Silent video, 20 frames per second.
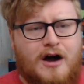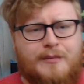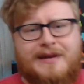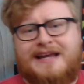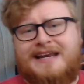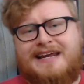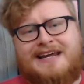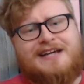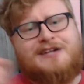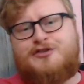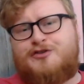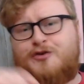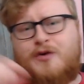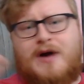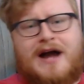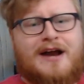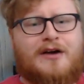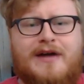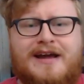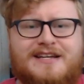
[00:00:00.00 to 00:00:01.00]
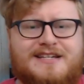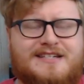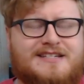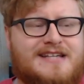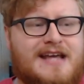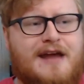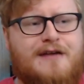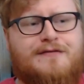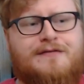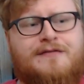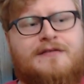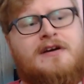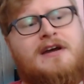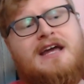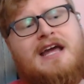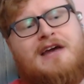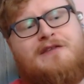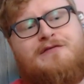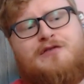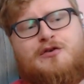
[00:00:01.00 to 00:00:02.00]
It is dry erase safe.
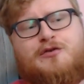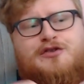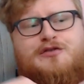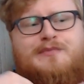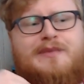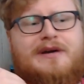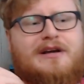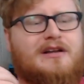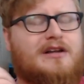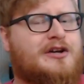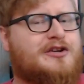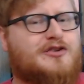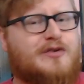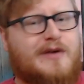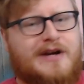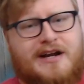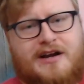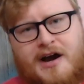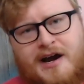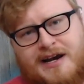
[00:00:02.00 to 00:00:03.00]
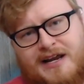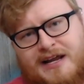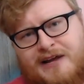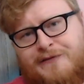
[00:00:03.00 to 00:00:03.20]
If you spill a drink on it,